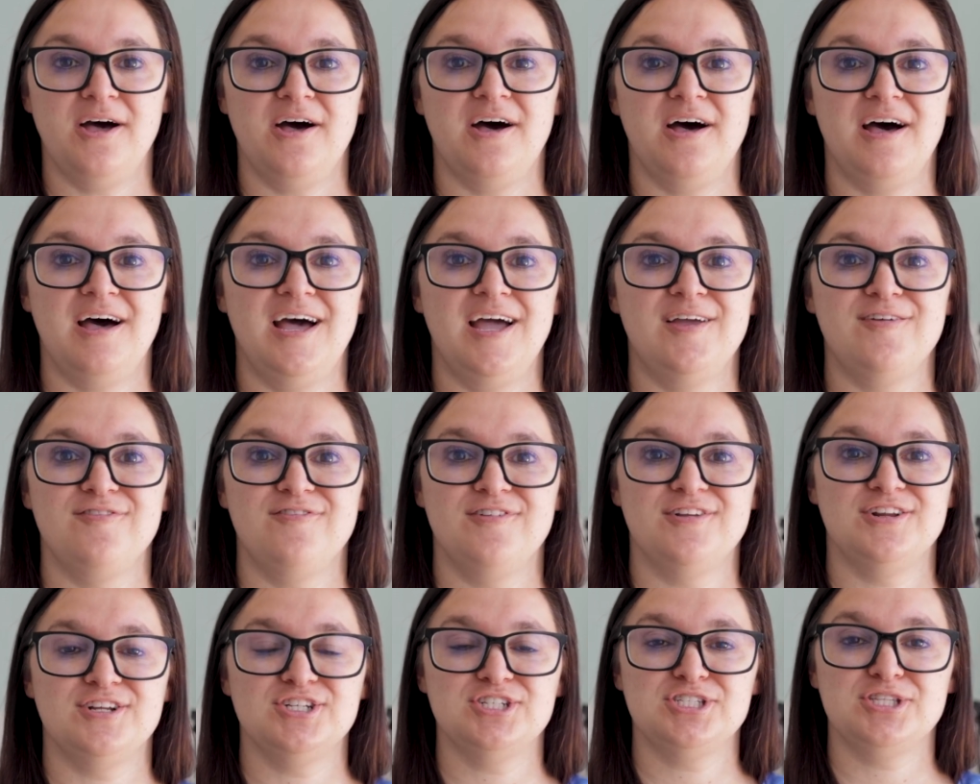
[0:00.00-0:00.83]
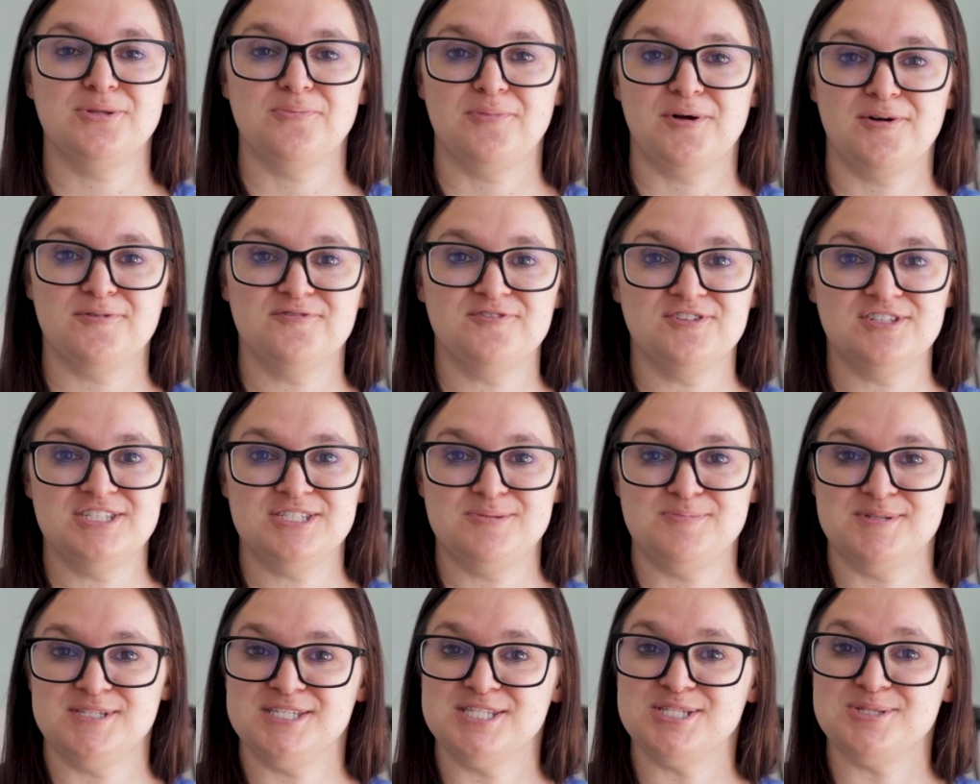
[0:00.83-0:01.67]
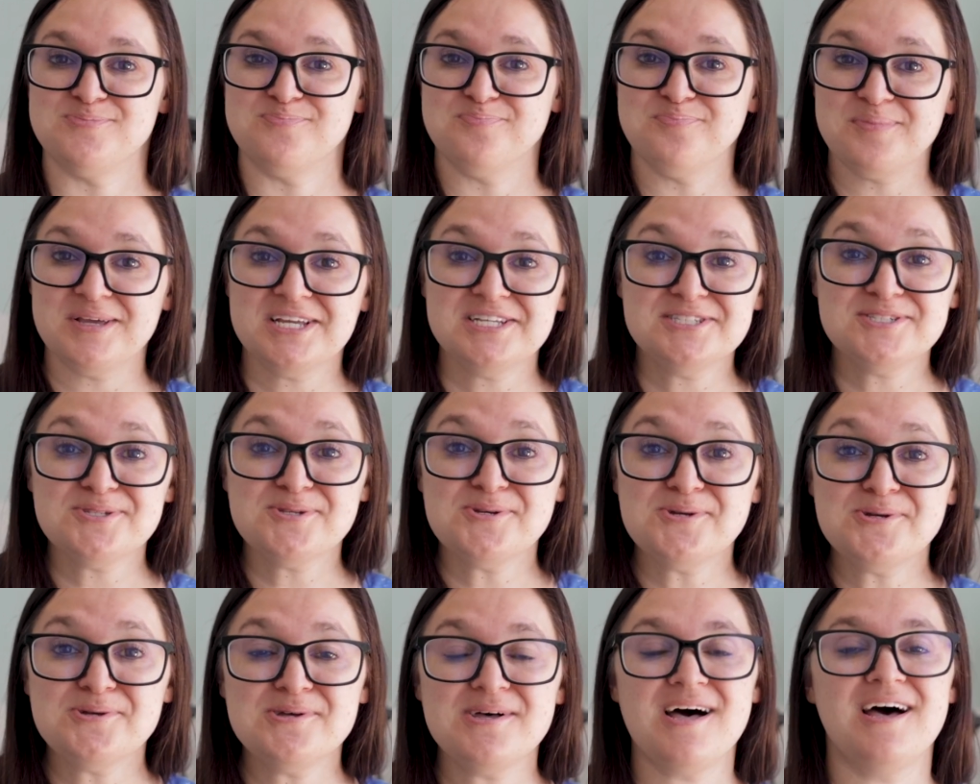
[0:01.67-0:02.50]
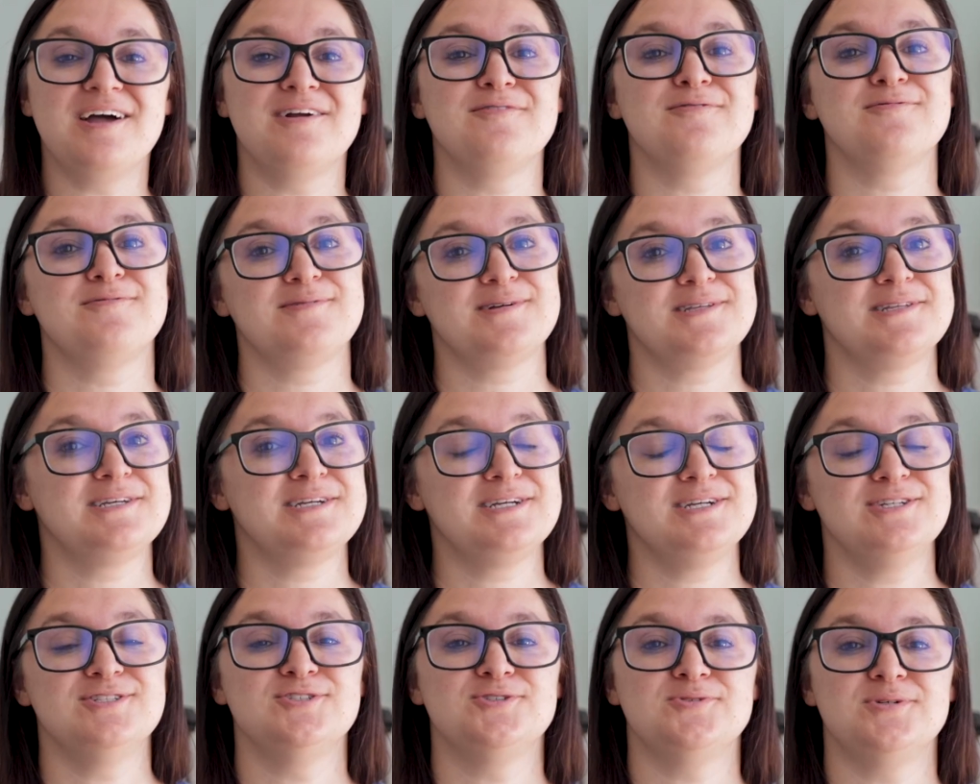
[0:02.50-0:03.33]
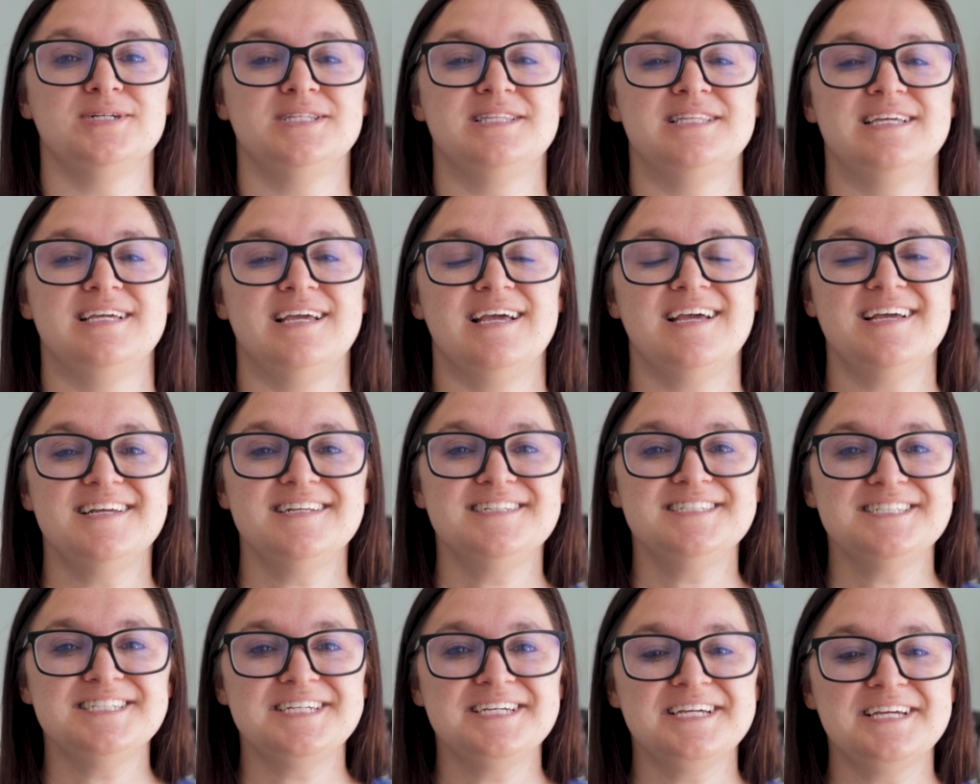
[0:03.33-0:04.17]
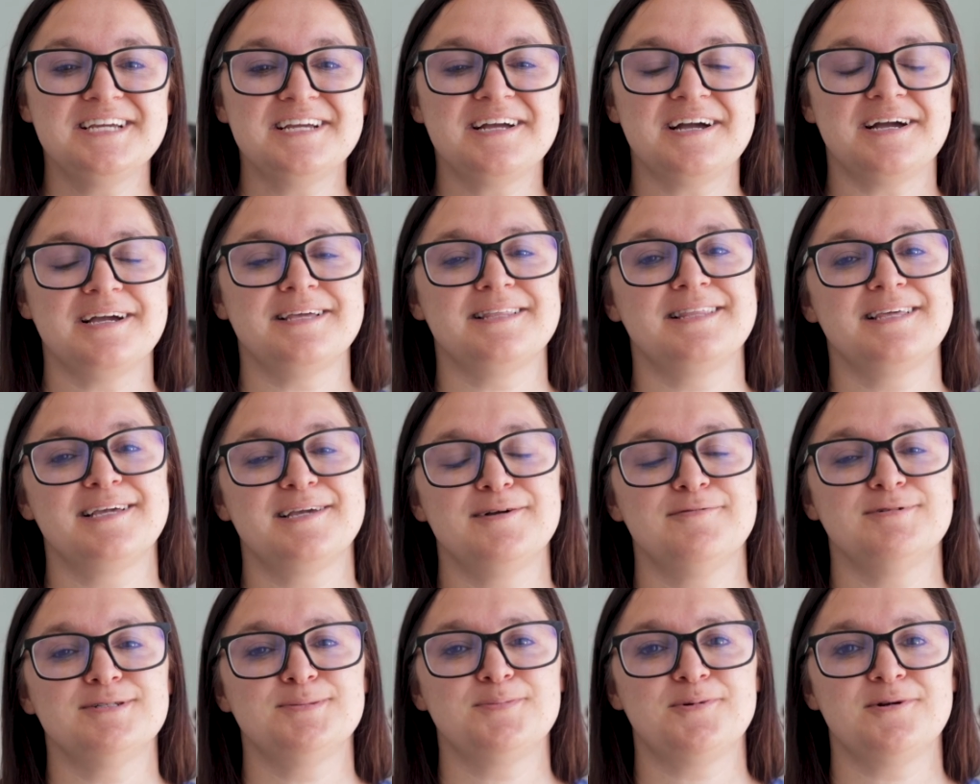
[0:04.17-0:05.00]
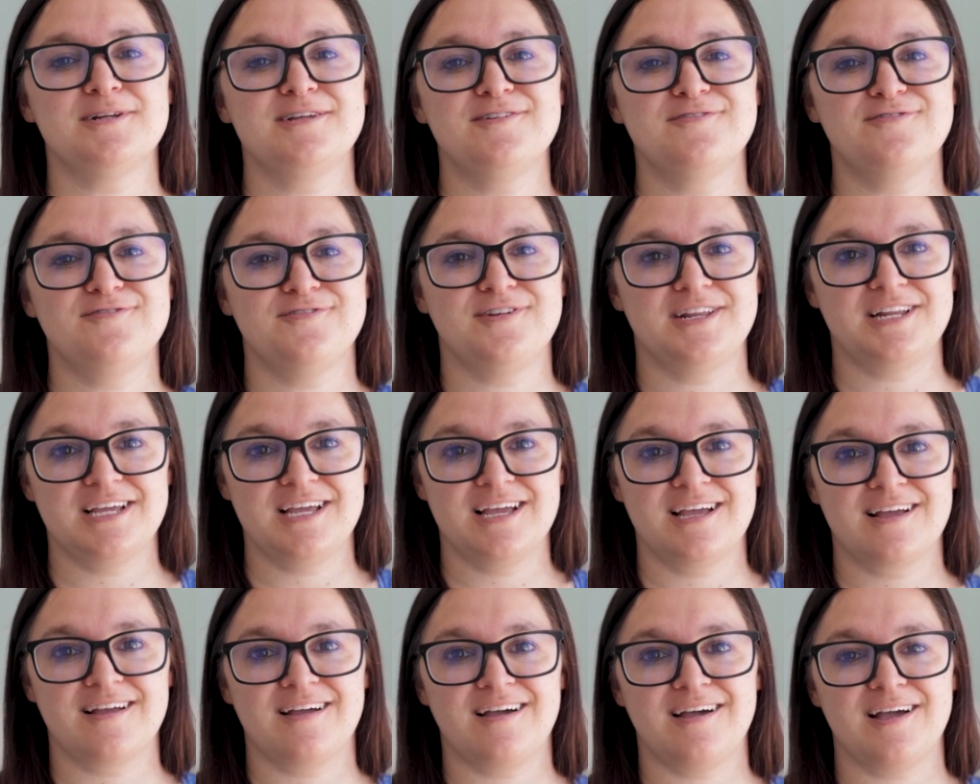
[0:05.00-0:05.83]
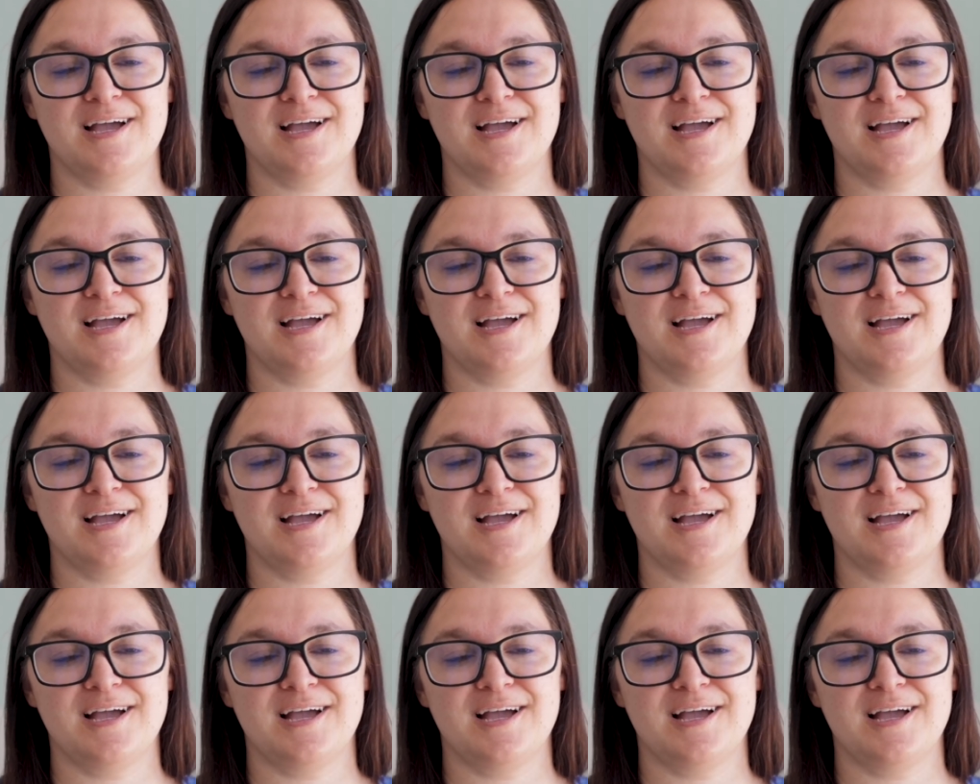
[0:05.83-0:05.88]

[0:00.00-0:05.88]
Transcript: I finished The Marvelous Mrs. Maisel. I really enjoyed the ending. I think it was pretty fitting.